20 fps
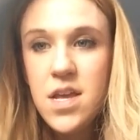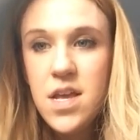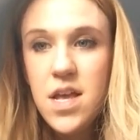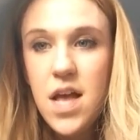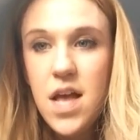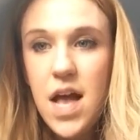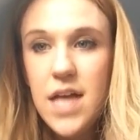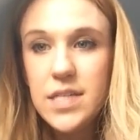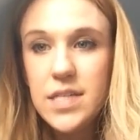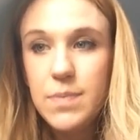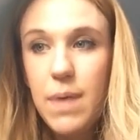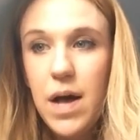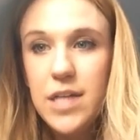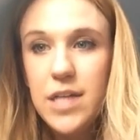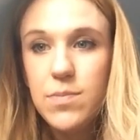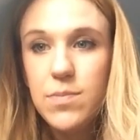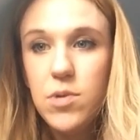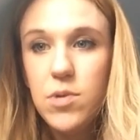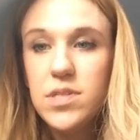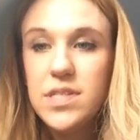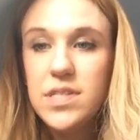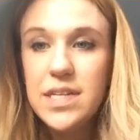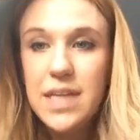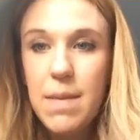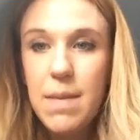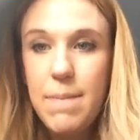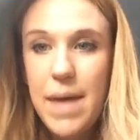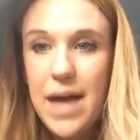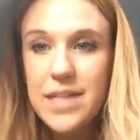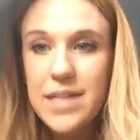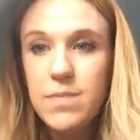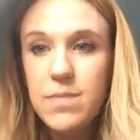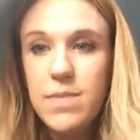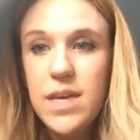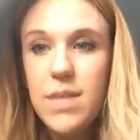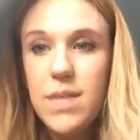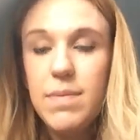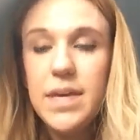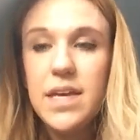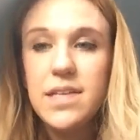as possible to get back to
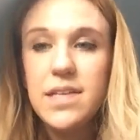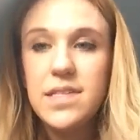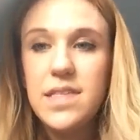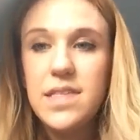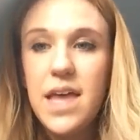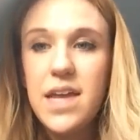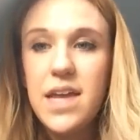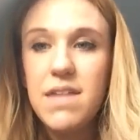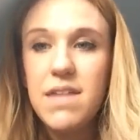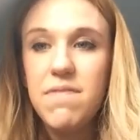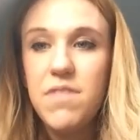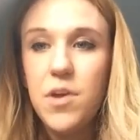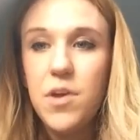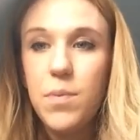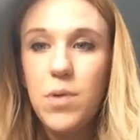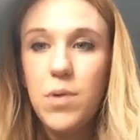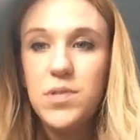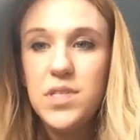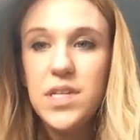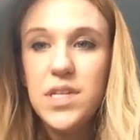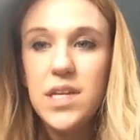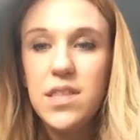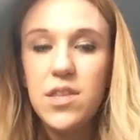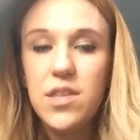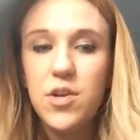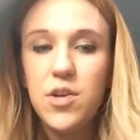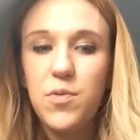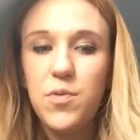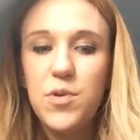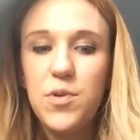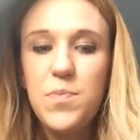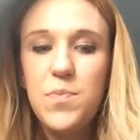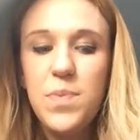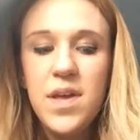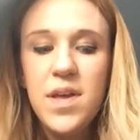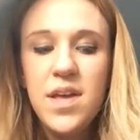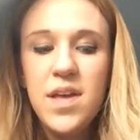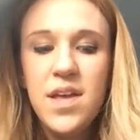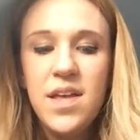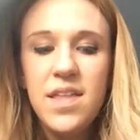me, because then if they're posting in the group,
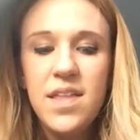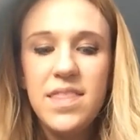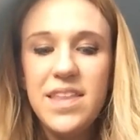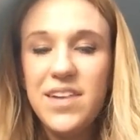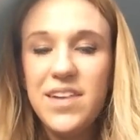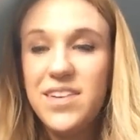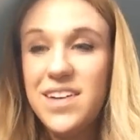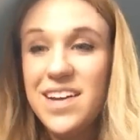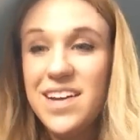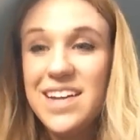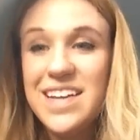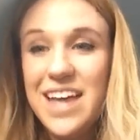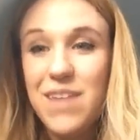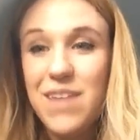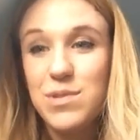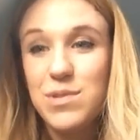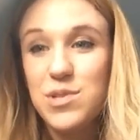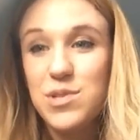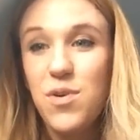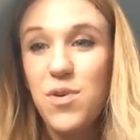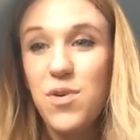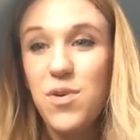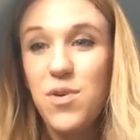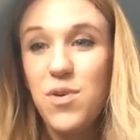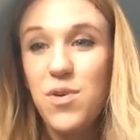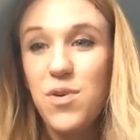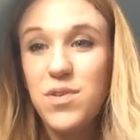they're going to get results.